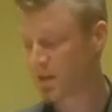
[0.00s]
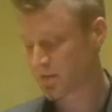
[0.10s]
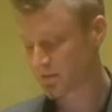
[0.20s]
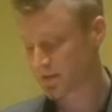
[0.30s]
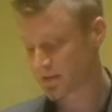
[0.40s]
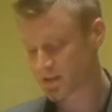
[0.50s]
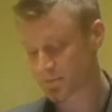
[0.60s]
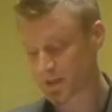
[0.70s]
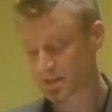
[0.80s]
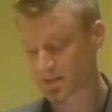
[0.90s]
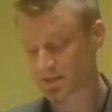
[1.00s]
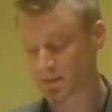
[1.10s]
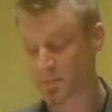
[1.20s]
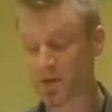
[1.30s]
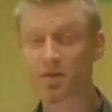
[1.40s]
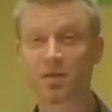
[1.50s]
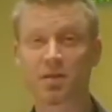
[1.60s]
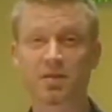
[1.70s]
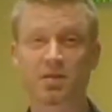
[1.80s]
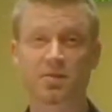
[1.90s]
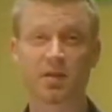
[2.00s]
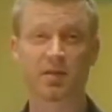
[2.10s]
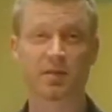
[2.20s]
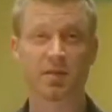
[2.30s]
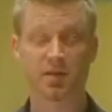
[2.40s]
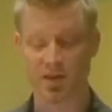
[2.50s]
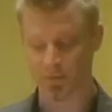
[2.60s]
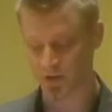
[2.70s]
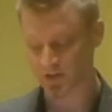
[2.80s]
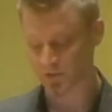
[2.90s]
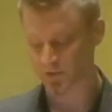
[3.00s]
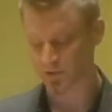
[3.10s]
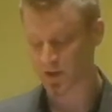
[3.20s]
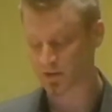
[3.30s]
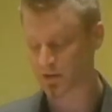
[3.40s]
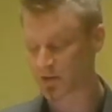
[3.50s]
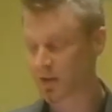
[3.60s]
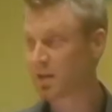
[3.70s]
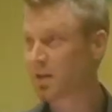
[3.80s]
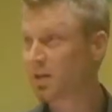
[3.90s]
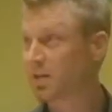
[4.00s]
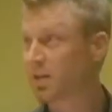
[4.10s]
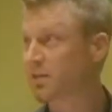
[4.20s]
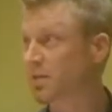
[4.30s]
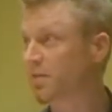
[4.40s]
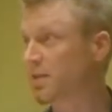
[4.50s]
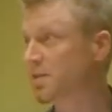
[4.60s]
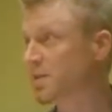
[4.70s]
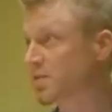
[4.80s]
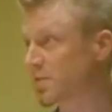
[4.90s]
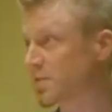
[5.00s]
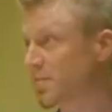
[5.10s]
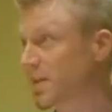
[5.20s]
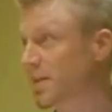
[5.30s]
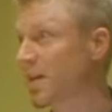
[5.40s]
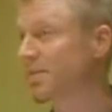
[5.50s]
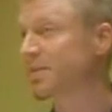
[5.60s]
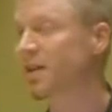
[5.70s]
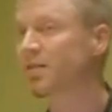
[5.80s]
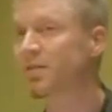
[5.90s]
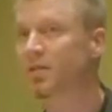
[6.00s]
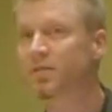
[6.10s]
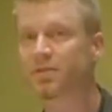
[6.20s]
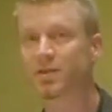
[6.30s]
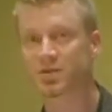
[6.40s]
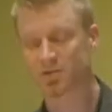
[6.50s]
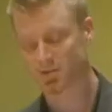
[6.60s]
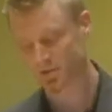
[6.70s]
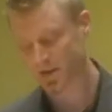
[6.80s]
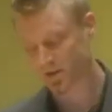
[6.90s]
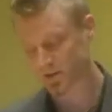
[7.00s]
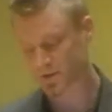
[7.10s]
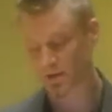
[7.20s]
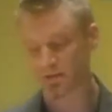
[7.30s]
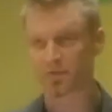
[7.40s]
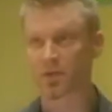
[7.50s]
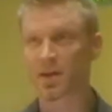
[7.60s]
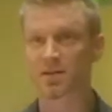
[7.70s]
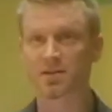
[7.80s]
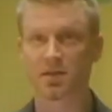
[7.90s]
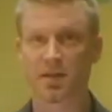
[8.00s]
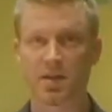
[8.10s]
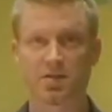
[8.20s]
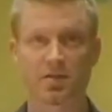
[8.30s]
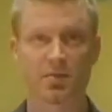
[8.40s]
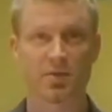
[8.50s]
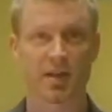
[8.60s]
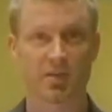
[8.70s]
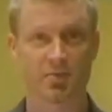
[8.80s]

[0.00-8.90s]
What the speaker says: visiting places that mark the history of their liberation struggle, even if these histories have been left out of the official narrative of reconciliation and